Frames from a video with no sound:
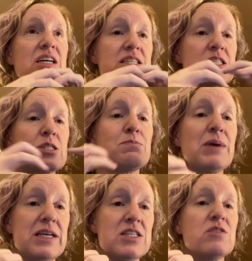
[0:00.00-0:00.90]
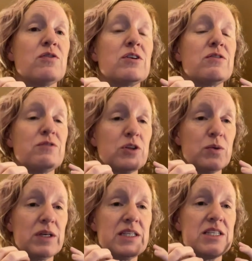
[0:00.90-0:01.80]
of space for
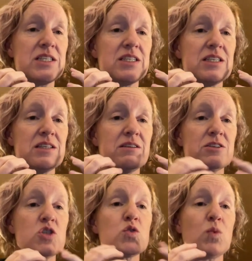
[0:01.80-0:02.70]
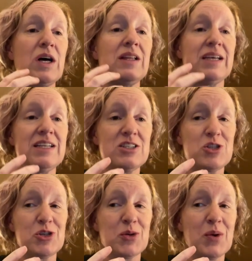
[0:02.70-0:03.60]
fluid to swell
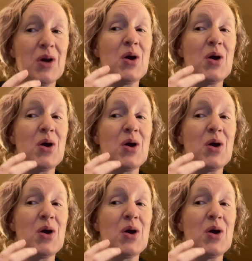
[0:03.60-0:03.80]
into,